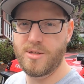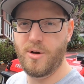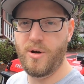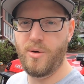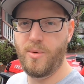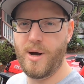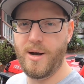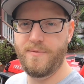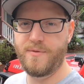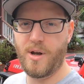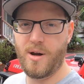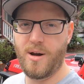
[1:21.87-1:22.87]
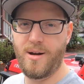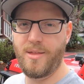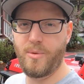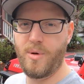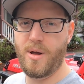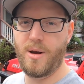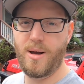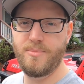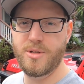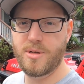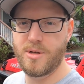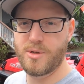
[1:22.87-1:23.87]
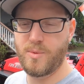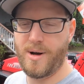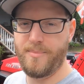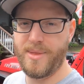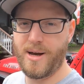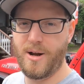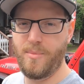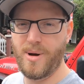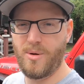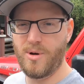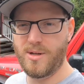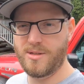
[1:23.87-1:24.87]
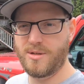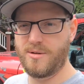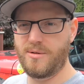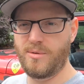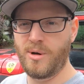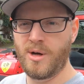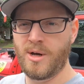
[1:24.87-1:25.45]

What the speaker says: So I've got another one. I'm just going to swap that out, but I wanted to